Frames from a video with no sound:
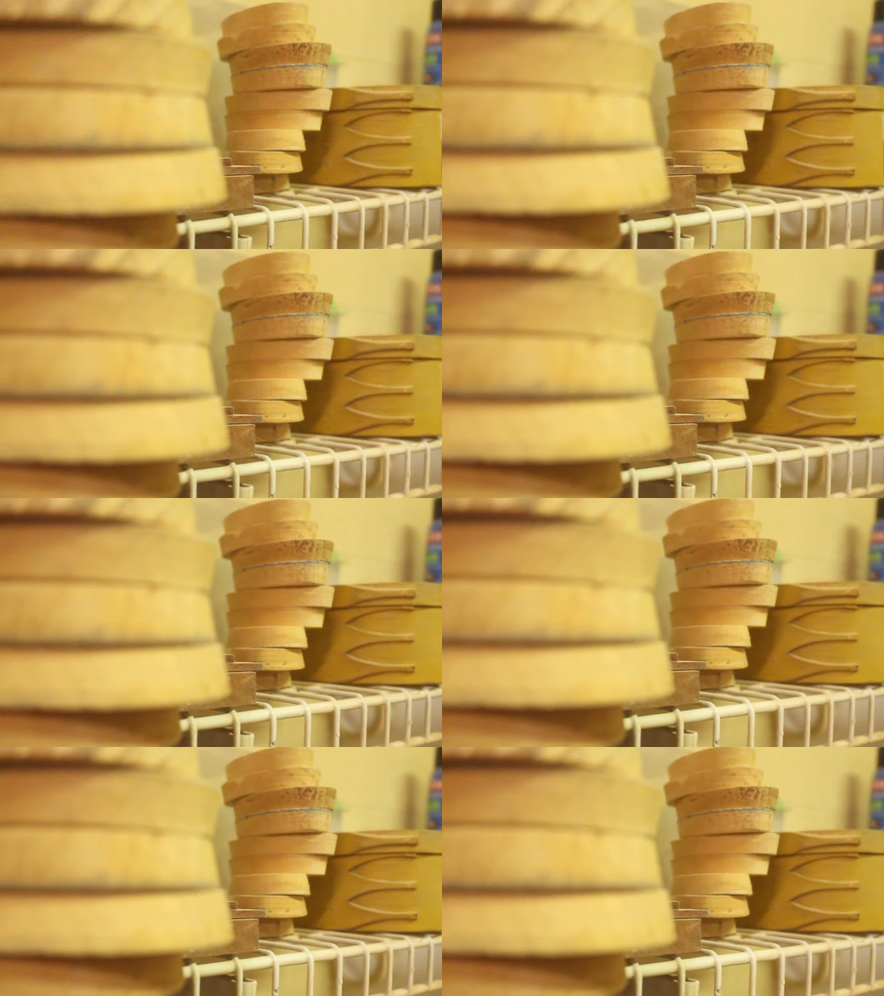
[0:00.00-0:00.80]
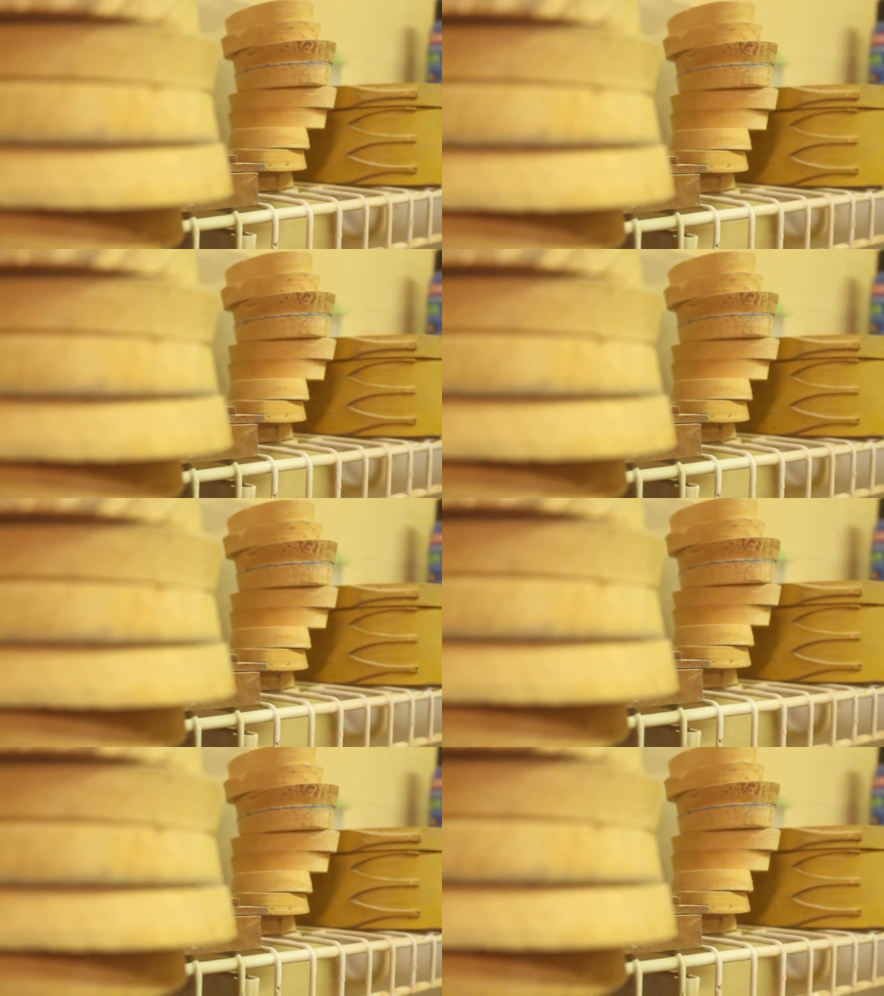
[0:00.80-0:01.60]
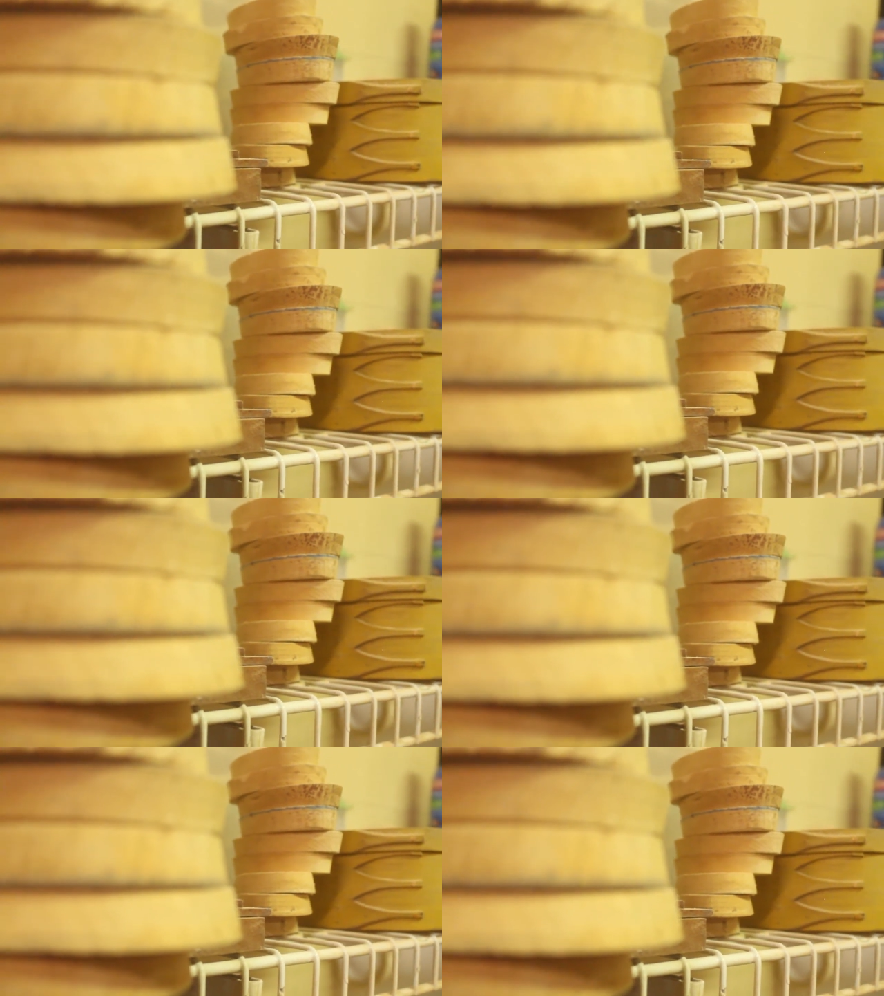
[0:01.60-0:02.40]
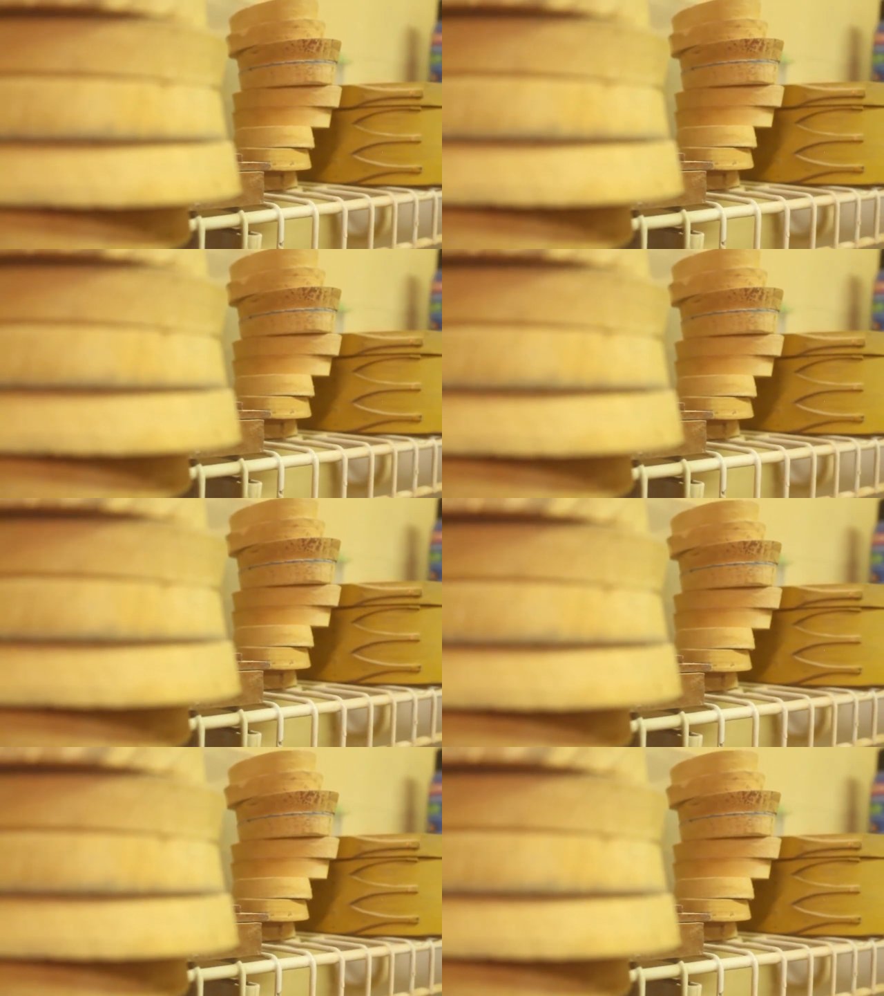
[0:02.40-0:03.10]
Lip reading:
No face is visible, so there are no lips to read.